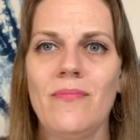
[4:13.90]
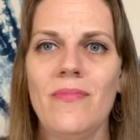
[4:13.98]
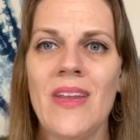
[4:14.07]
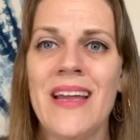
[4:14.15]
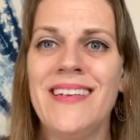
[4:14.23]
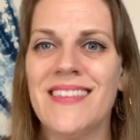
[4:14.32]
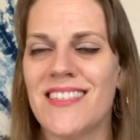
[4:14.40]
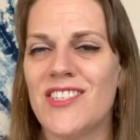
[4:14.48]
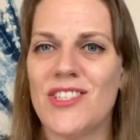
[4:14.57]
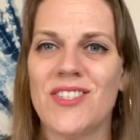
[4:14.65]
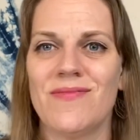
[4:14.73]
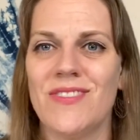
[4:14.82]
it's
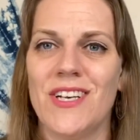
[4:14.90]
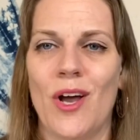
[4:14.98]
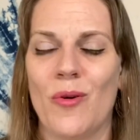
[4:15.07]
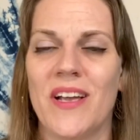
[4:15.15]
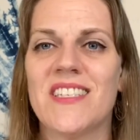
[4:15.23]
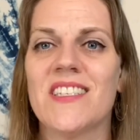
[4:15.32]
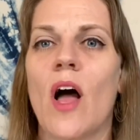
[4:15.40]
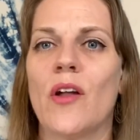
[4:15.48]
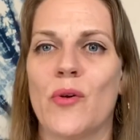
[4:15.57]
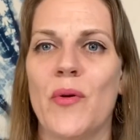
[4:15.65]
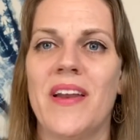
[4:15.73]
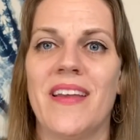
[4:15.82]
just, it's not
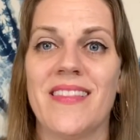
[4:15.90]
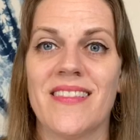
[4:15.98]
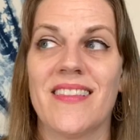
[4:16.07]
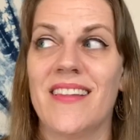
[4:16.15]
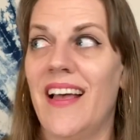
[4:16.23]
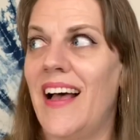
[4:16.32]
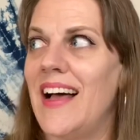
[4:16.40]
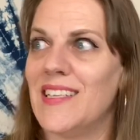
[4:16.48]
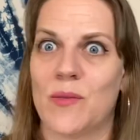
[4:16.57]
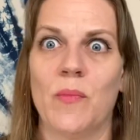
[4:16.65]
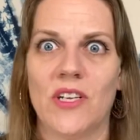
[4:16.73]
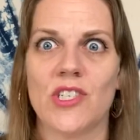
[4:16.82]
creating
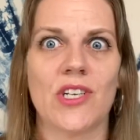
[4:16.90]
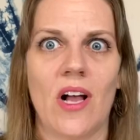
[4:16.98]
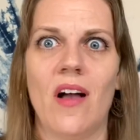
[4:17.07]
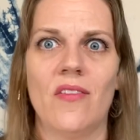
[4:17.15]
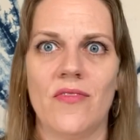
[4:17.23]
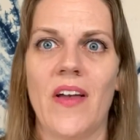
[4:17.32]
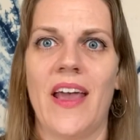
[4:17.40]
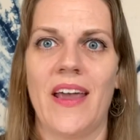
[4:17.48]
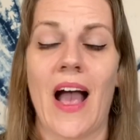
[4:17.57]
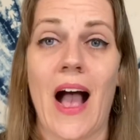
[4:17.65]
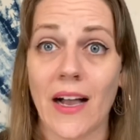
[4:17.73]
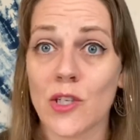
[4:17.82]
as much of
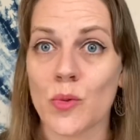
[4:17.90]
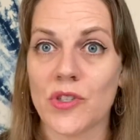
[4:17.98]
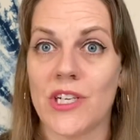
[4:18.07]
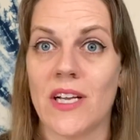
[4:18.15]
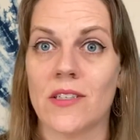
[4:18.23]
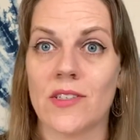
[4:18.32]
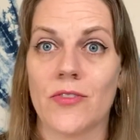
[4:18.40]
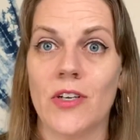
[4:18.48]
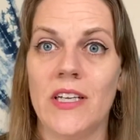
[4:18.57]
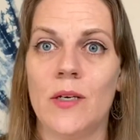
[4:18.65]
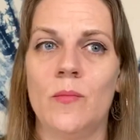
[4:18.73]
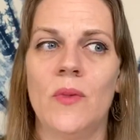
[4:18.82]
a actual challenge for
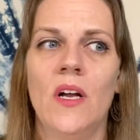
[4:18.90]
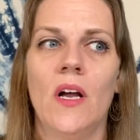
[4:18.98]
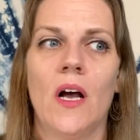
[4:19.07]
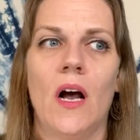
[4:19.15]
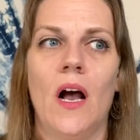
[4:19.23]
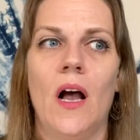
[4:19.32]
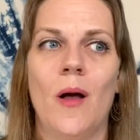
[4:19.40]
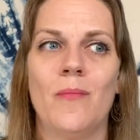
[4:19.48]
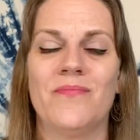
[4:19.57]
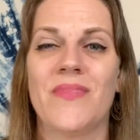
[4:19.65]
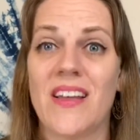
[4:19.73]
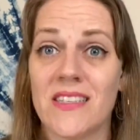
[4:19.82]
him
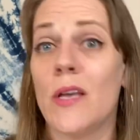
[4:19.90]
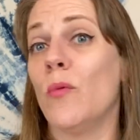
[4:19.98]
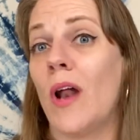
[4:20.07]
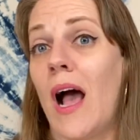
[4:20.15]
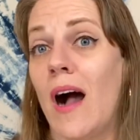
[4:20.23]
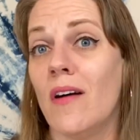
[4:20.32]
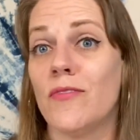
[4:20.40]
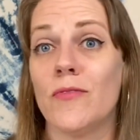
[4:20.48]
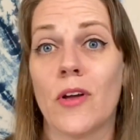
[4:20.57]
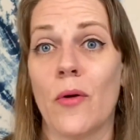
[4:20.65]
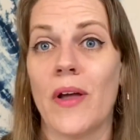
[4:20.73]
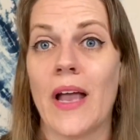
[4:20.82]
as he would have
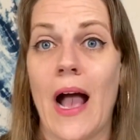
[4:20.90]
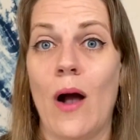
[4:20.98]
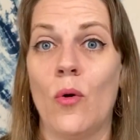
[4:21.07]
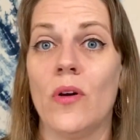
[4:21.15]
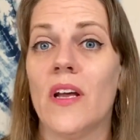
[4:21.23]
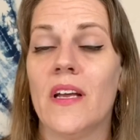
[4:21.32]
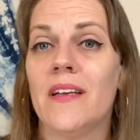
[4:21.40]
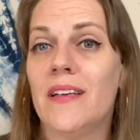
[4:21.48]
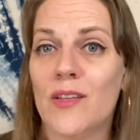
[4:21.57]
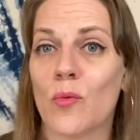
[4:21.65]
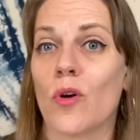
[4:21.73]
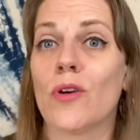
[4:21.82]
going out
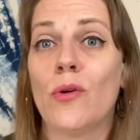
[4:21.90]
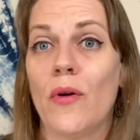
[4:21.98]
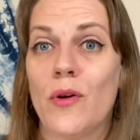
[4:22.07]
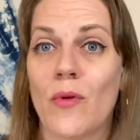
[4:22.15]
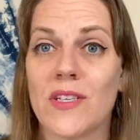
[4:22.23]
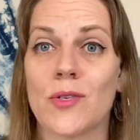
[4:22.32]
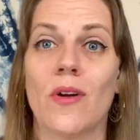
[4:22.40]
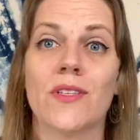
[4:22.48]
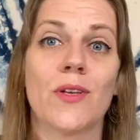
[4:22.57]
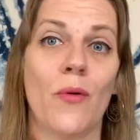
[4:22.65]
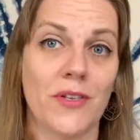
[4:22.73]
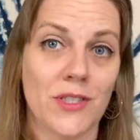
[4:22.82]
in the world, going to restaurants,
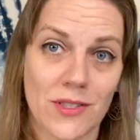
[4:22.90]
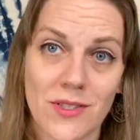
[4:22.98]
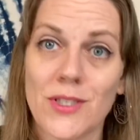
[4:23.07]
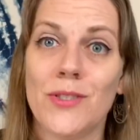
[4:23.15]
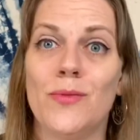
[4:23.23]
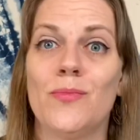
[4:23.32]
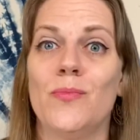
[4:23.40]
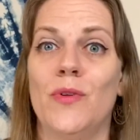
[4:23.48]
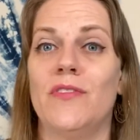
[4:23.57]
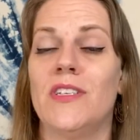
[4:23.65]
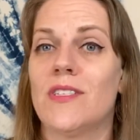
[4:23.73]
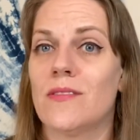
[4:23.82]
going to
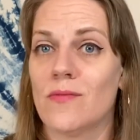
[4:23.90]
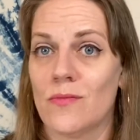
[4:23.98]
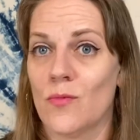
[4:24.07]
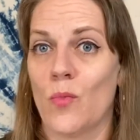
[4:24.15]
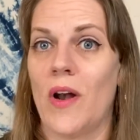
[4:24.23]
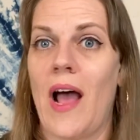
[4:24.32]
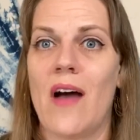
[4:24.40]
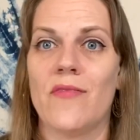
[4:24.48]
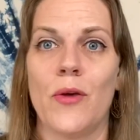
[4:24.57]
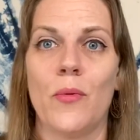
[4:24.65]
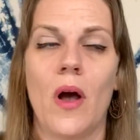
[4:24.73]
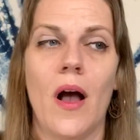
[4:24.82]
movies, what have
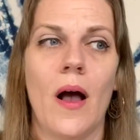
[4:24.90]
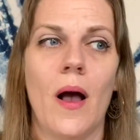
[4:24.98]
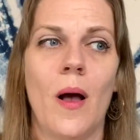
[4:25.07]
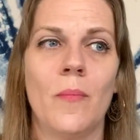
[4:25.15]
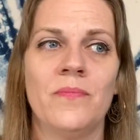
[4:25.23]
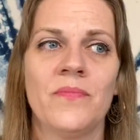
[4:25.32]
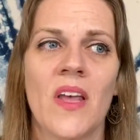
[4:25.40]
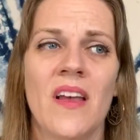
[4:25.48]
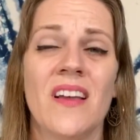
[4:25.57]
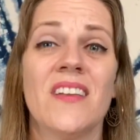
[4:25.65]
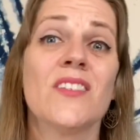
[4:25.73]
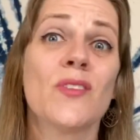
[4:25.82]
you.
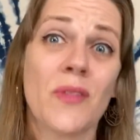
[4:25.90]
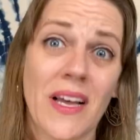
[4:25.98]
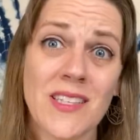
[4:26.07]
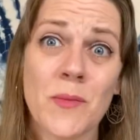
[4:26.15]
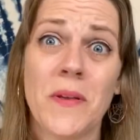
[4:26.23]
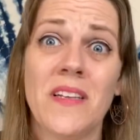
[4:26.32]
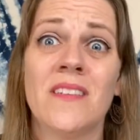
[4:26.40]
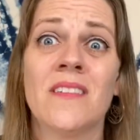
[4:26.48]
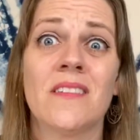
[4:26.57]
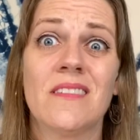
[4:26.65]
So that's been